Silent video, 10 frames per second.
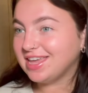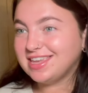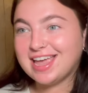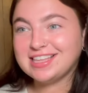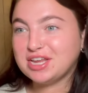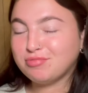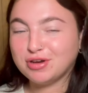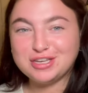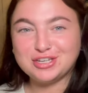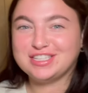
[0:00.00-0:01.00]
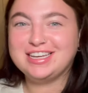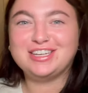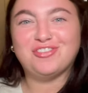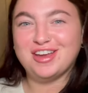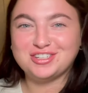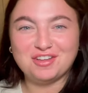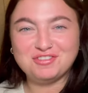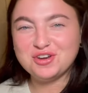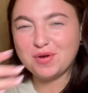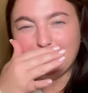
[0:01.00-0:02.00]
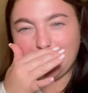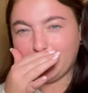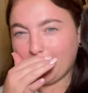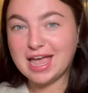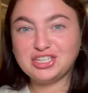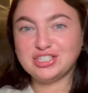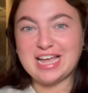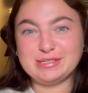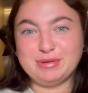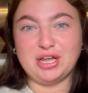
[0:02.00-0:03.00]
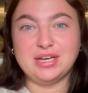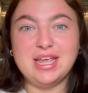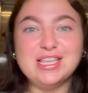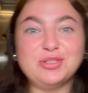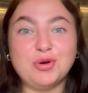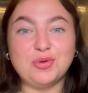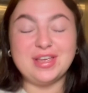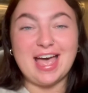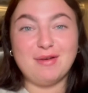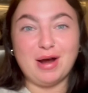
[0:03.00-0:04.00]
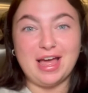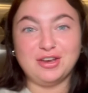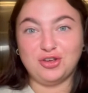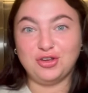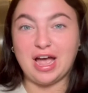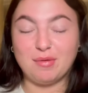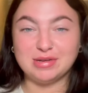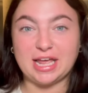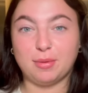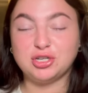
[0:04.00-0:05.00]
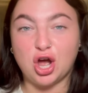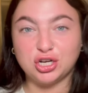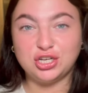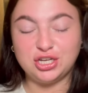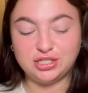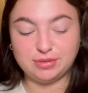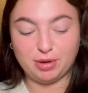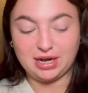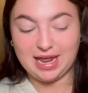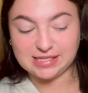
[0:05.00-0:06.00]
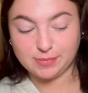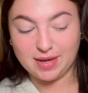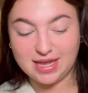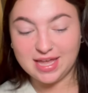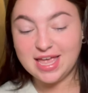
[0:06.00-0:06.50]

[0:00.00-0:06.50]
it gets to the point you just need to treat yourself. Do you know what I mean? It just has to be done. So we're going to get a brand new camera set up. I talked to you about it last week.